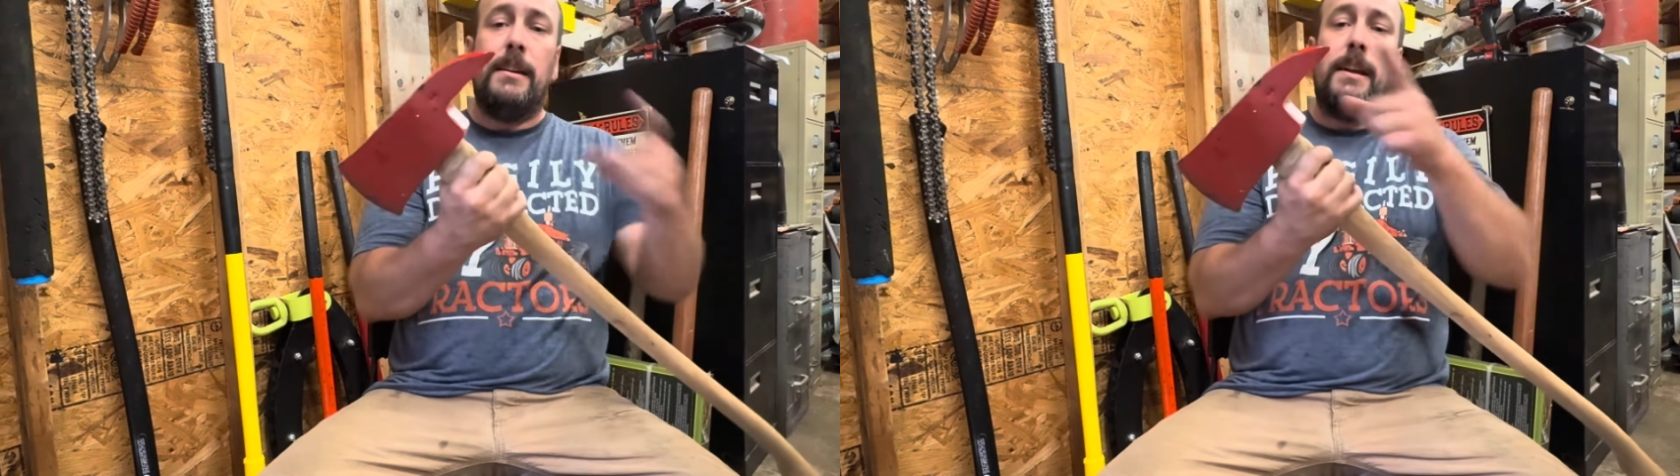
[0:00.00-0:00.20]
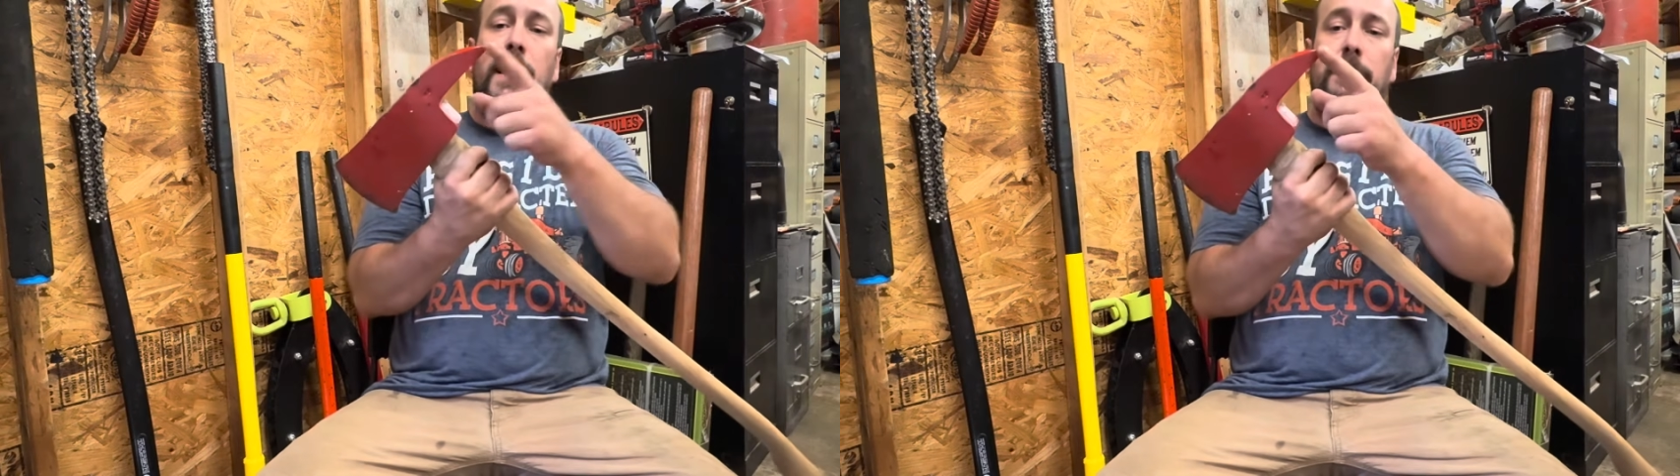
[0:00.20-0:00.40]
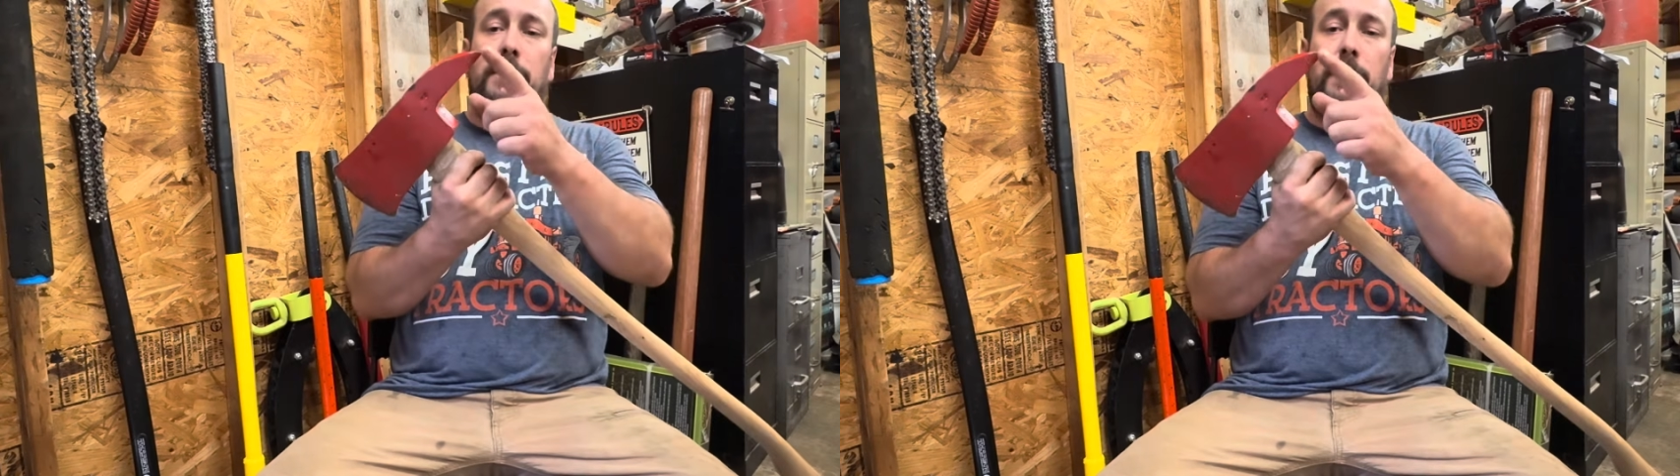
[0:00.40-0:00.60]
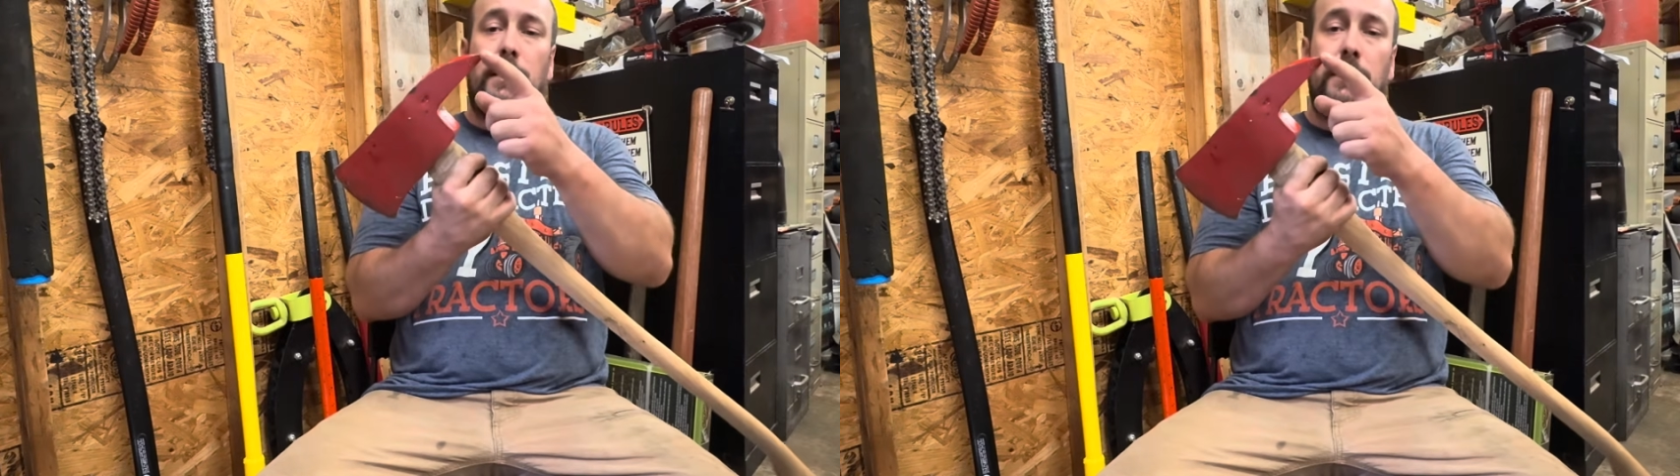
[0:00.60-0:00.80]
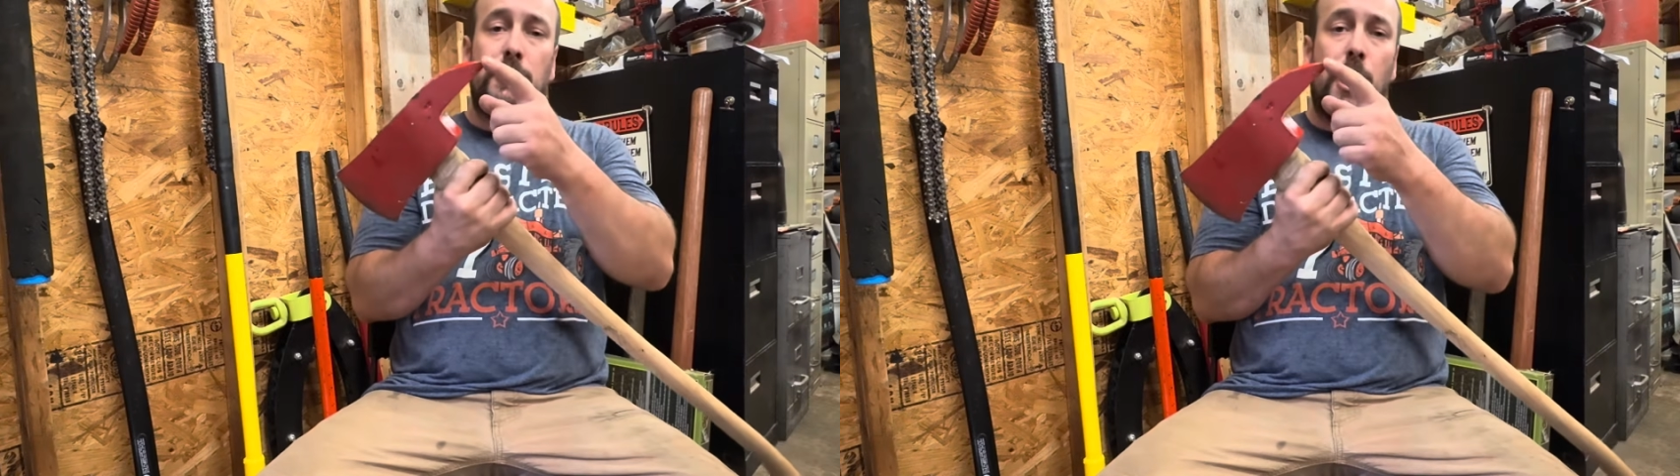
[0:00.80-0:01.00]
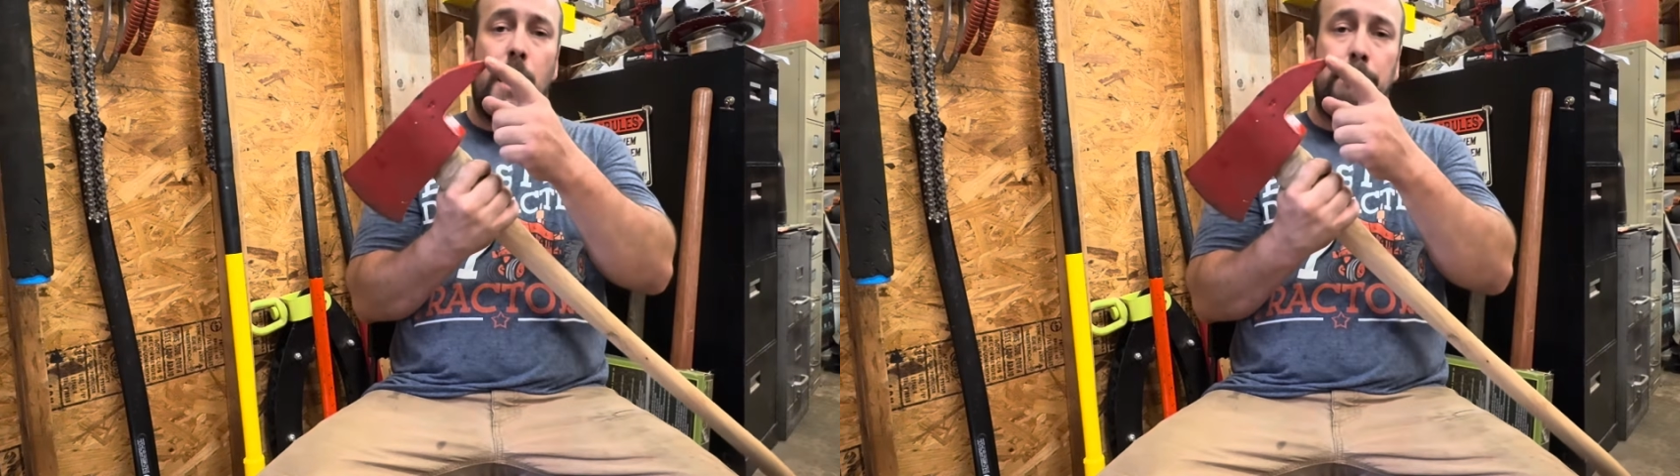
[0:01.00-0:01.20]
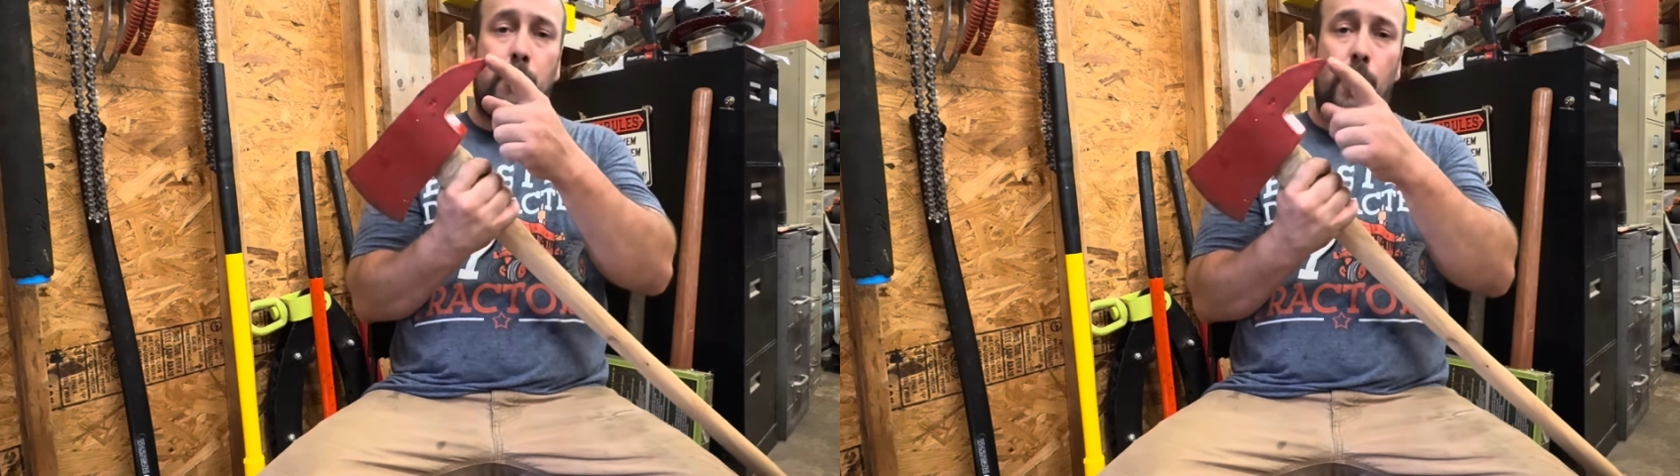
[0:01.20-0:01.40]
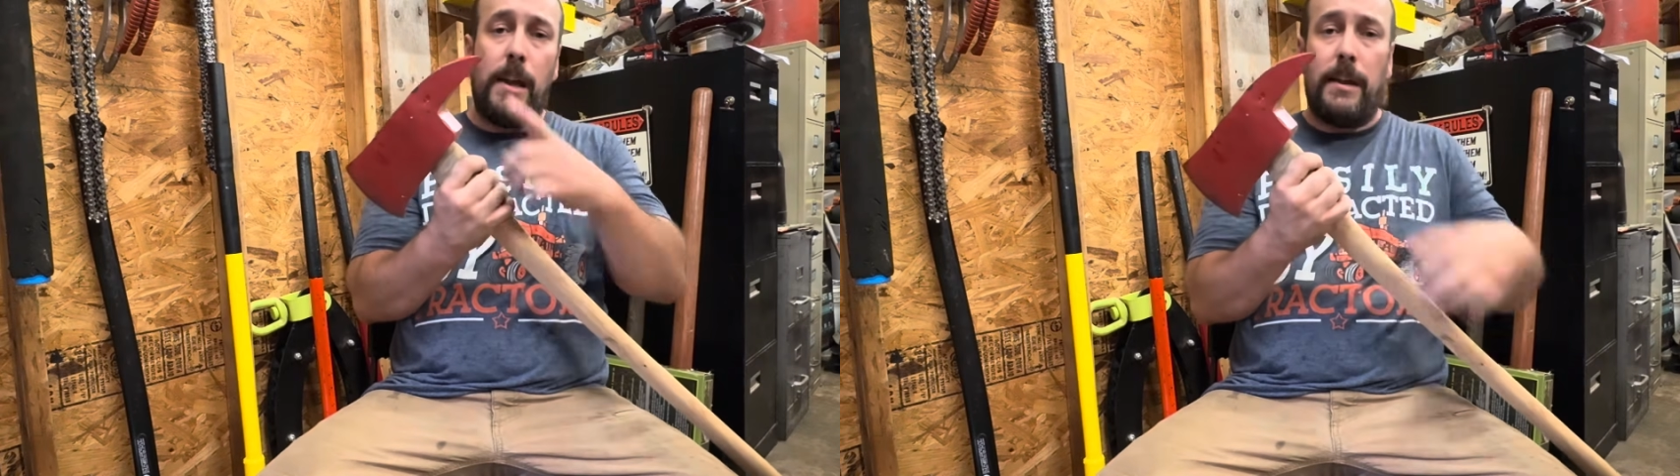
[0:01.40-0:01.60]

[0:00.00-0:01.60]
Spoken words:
It has a sharp point,